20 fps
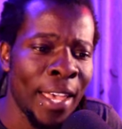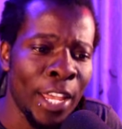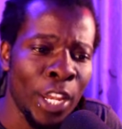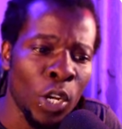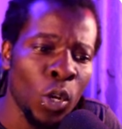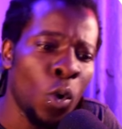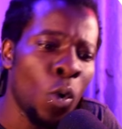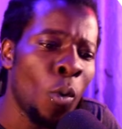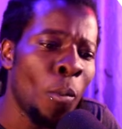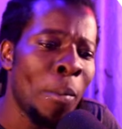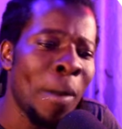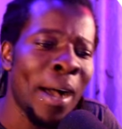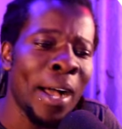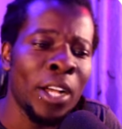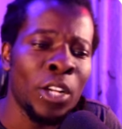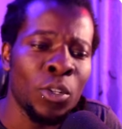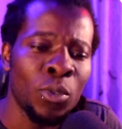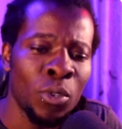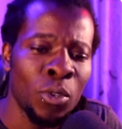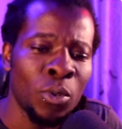and go
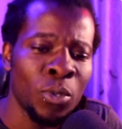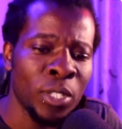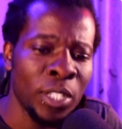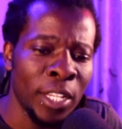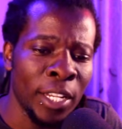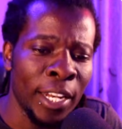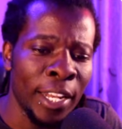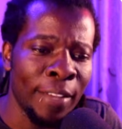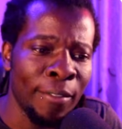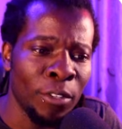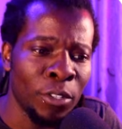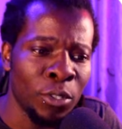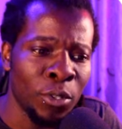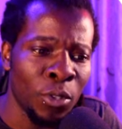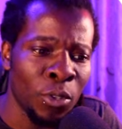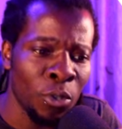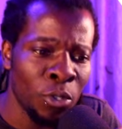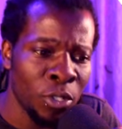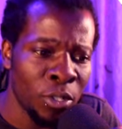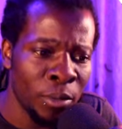back to those key levels. So
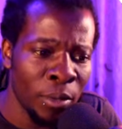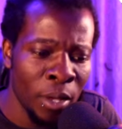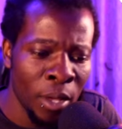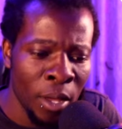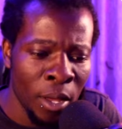those